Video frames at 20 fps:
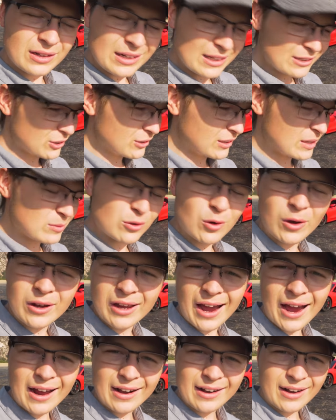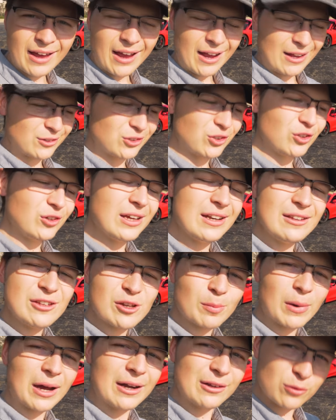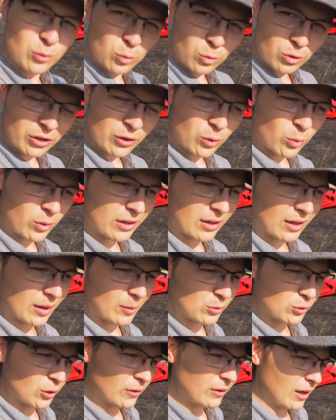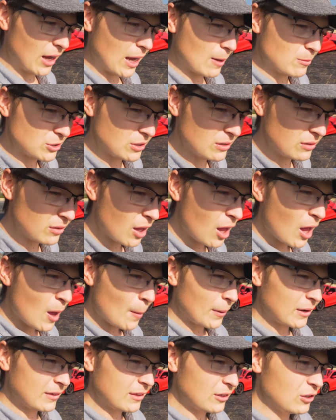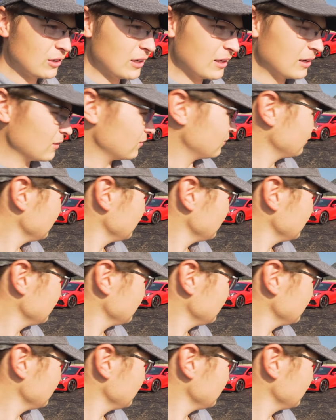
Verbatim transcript: The list just keeps going on and on. So you're getting your money's worth when it comes to all the options, but then you're getting a